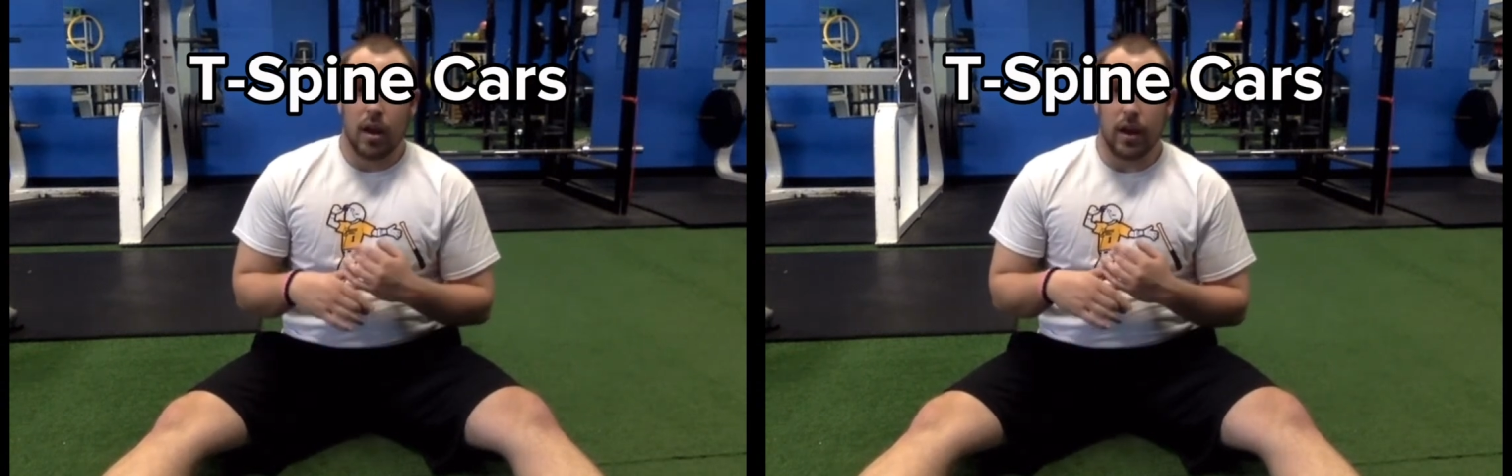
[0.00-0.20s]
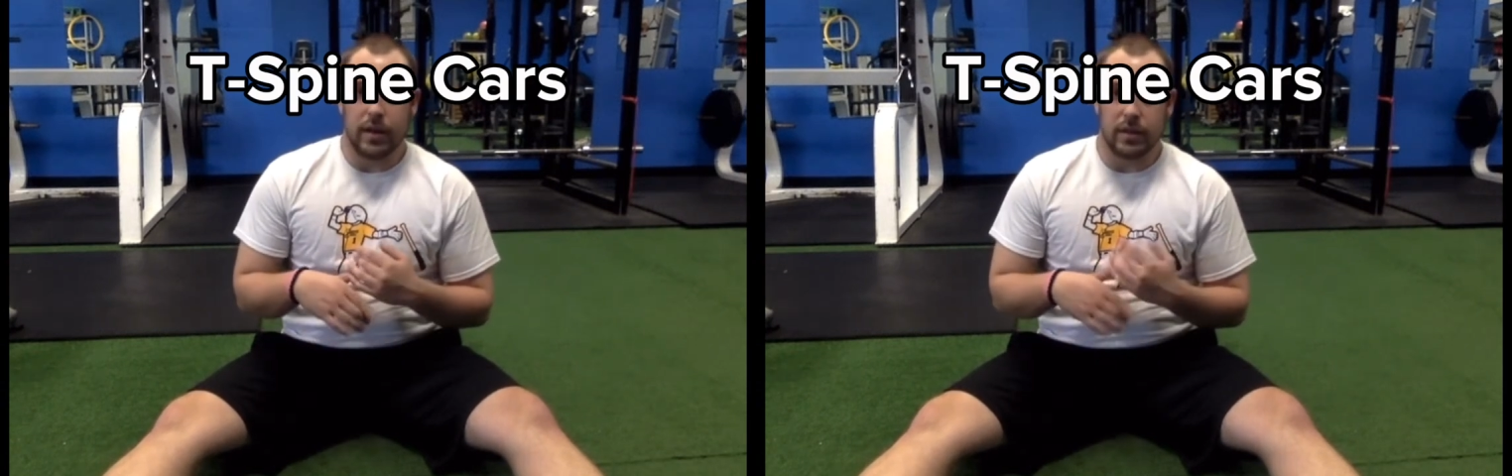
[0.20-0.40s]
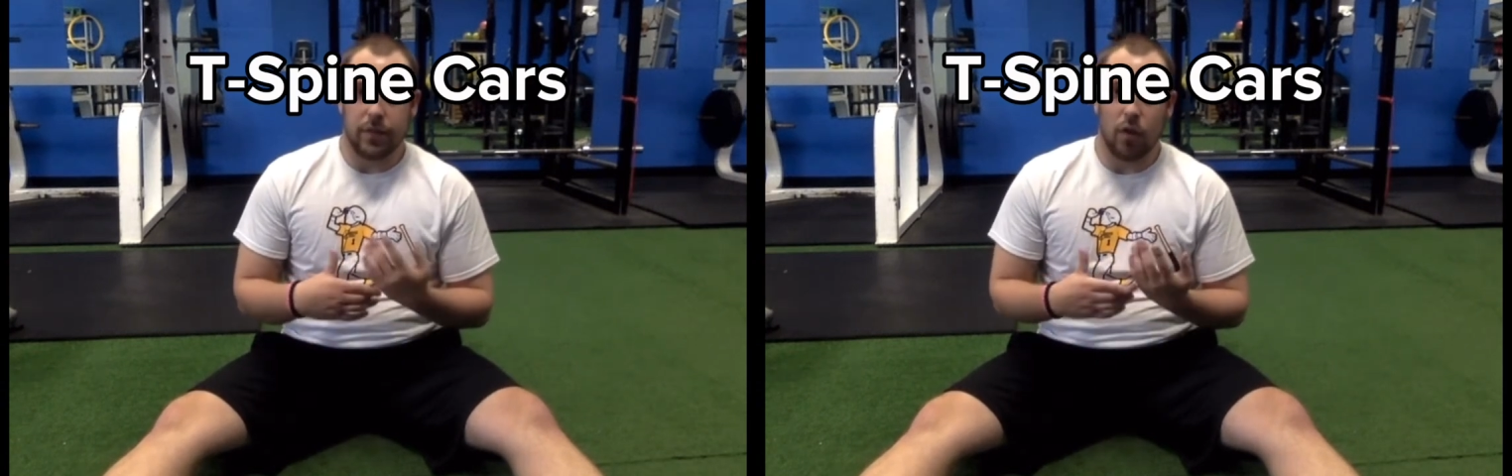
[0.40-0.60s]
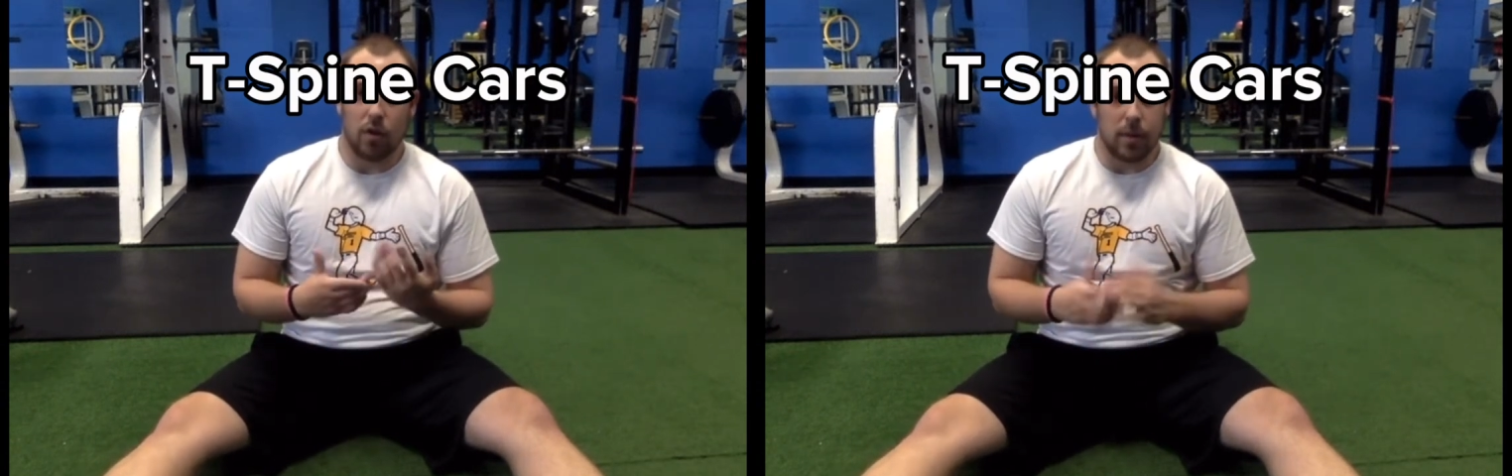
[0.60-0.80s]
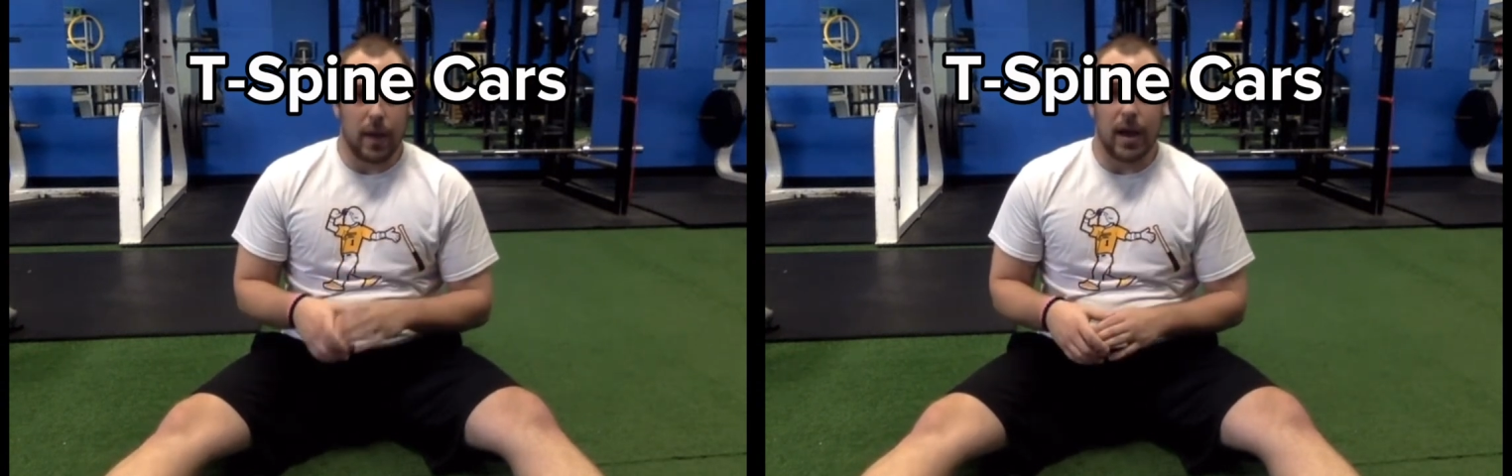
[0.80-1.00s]
in its
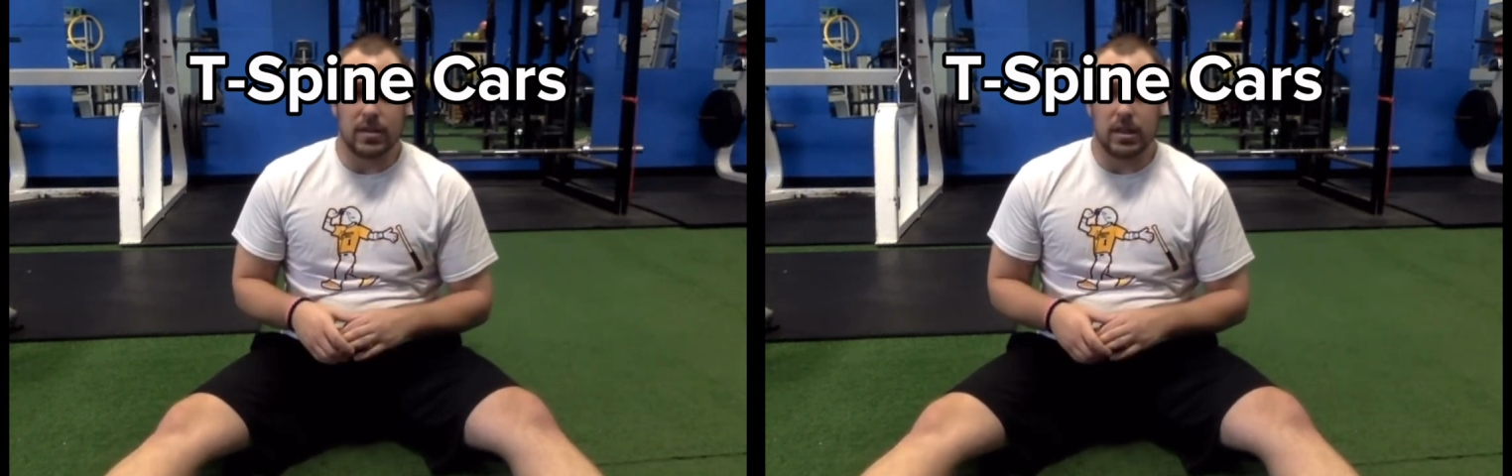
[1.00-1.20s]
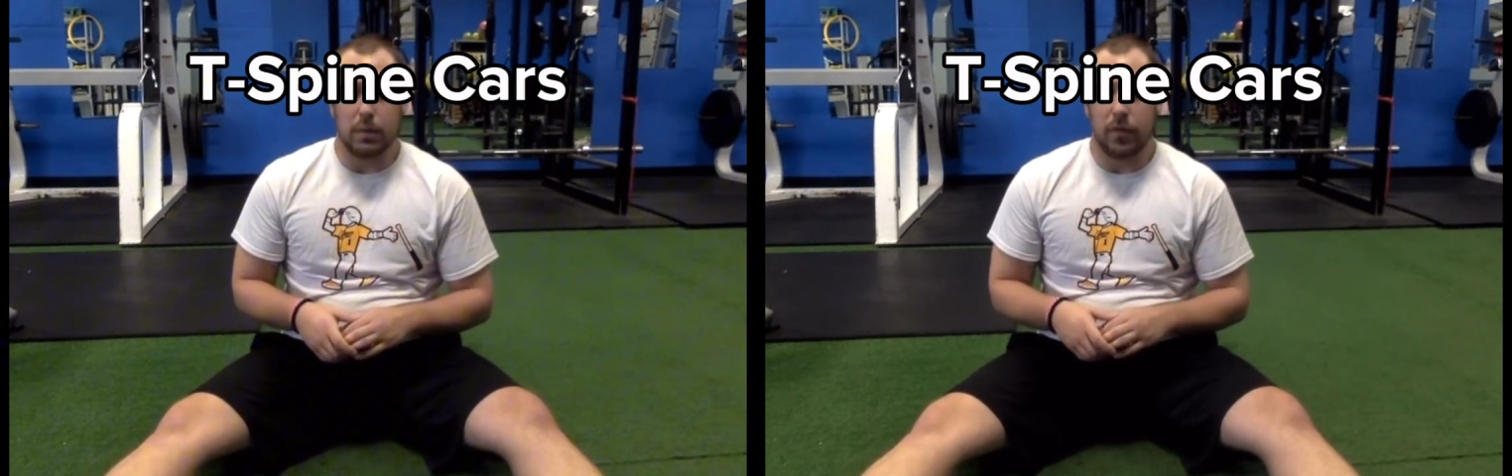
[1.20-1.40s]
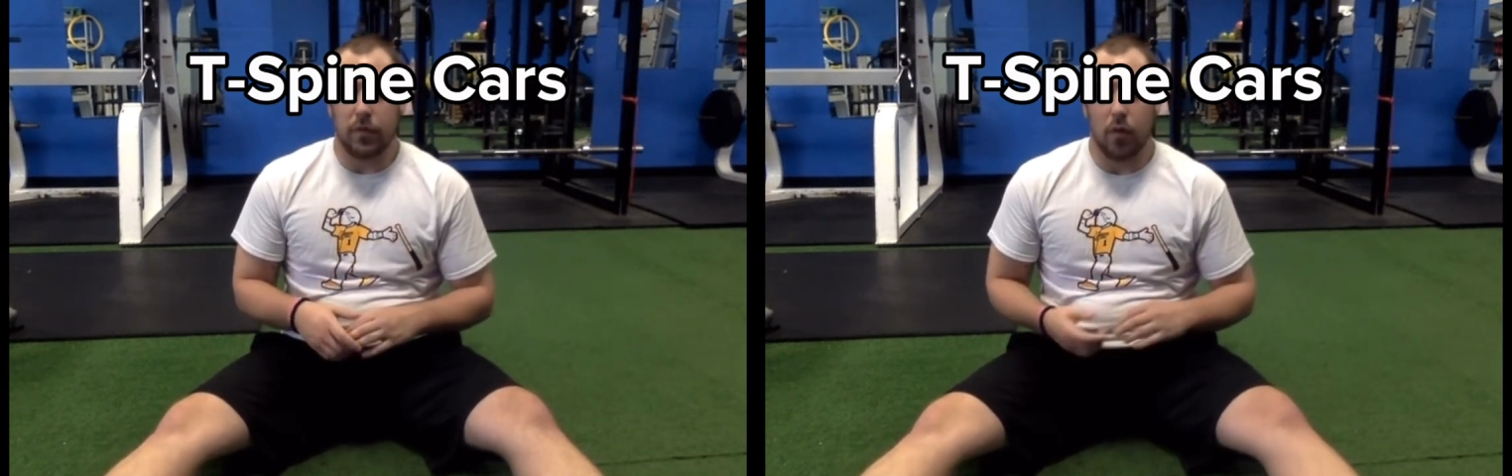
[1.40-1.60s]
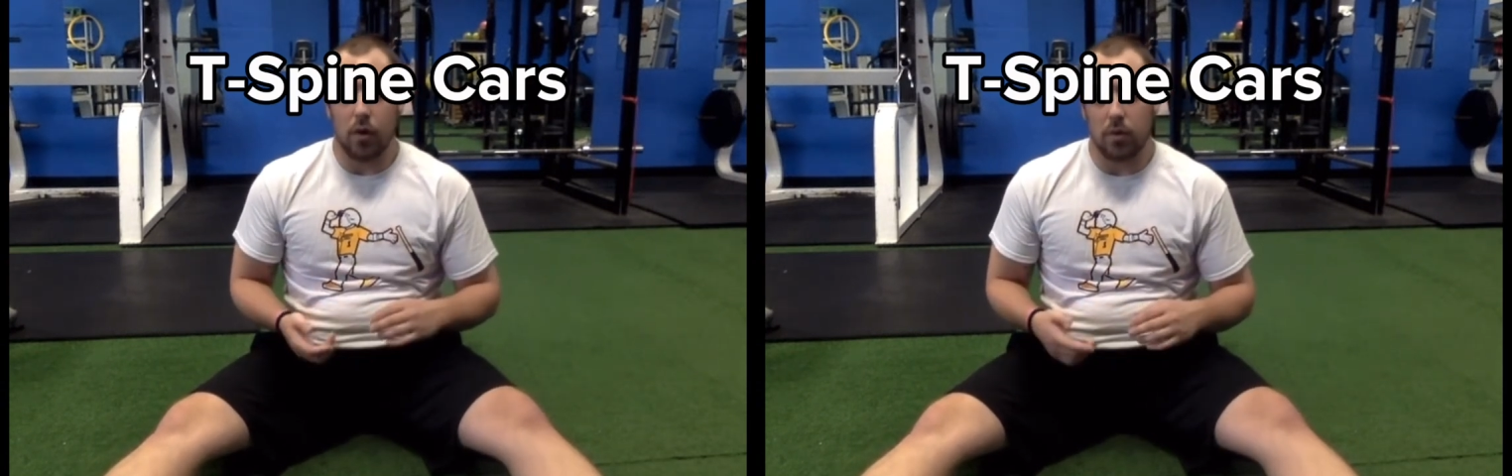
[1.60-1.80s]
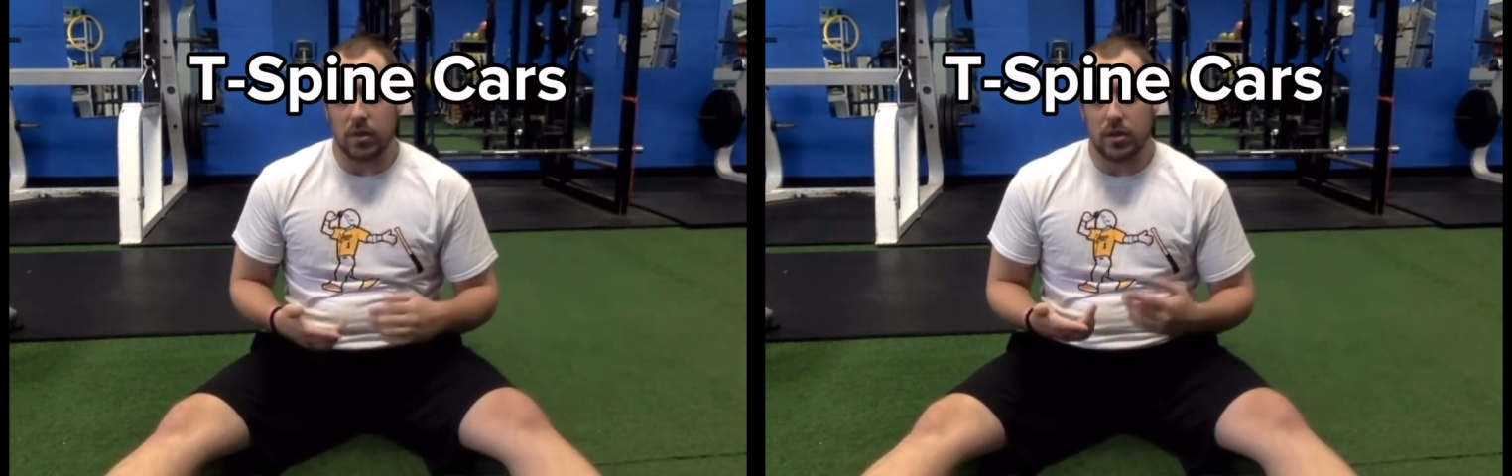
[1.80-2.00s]
full capacity
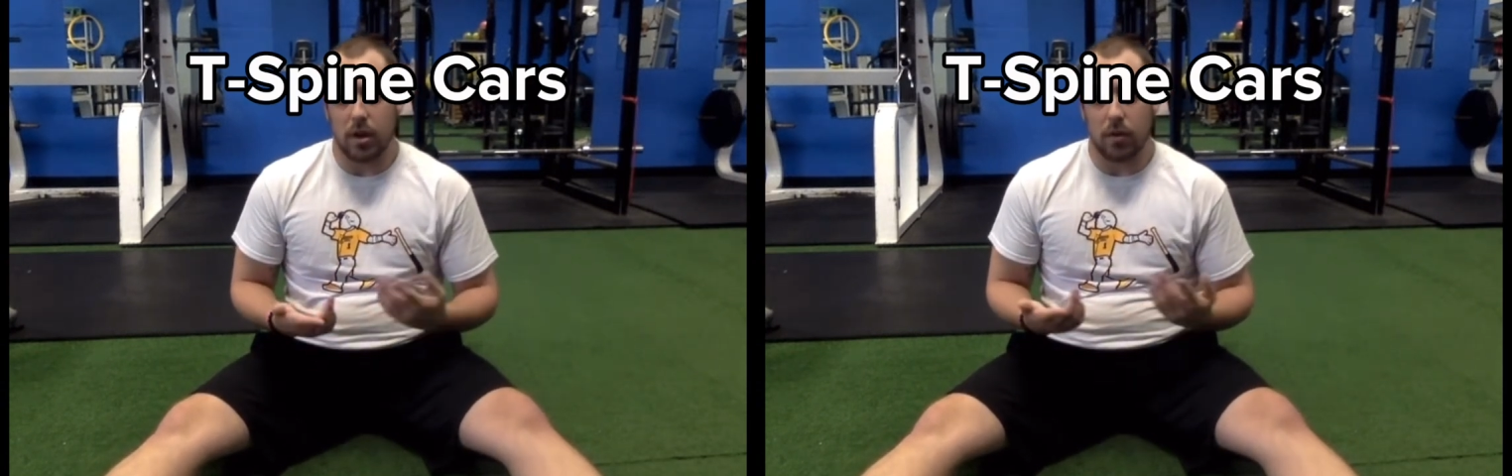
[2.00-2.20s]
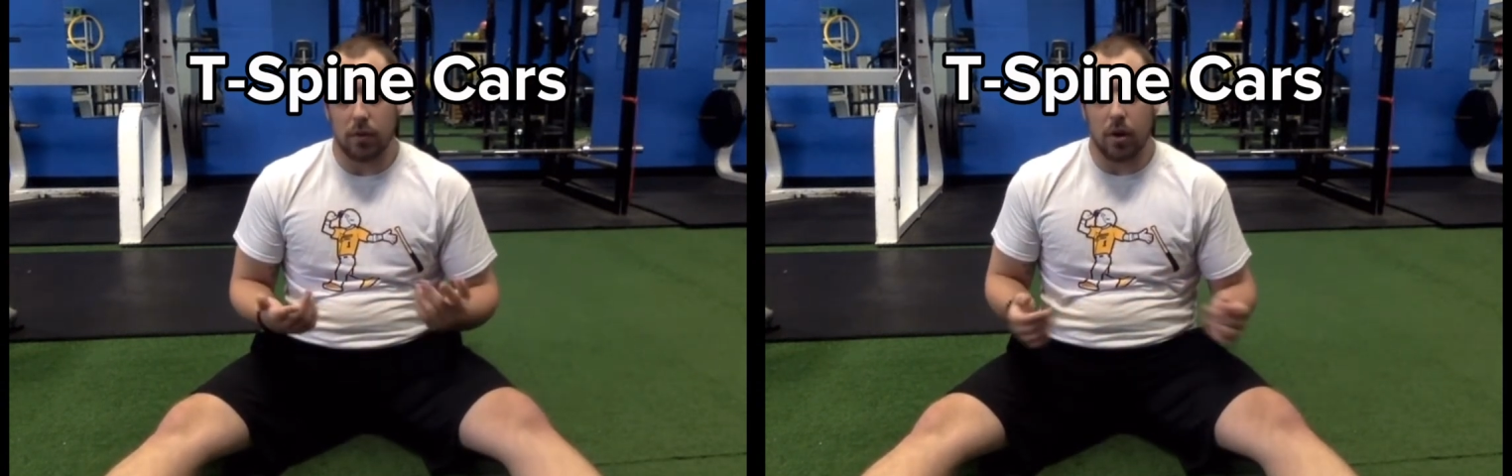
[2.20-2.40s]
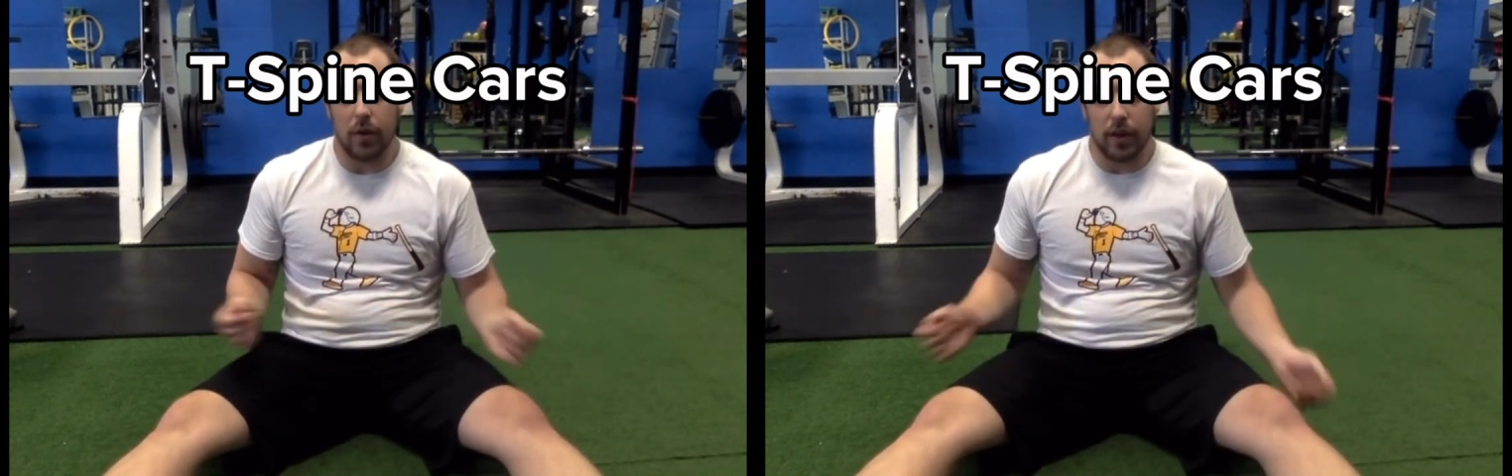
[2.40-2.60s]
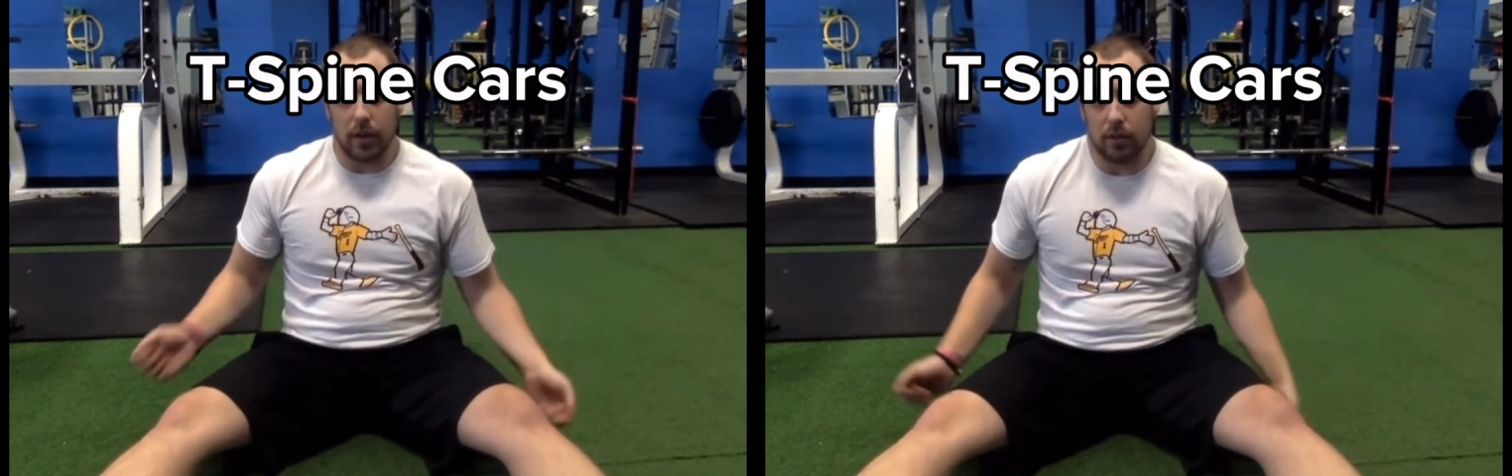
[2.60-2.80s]
before we start throwing and